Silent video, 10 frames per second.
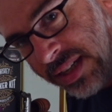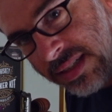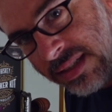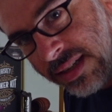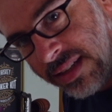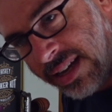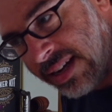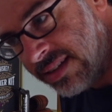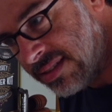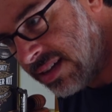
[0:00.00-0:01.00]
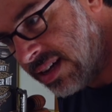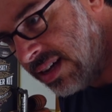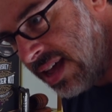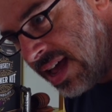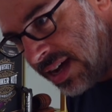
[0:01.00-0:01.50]
a little on that, is that
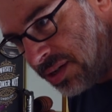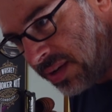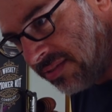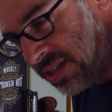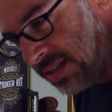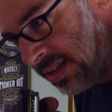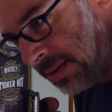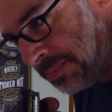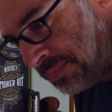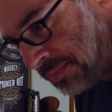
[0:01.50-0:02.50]
I do give this thing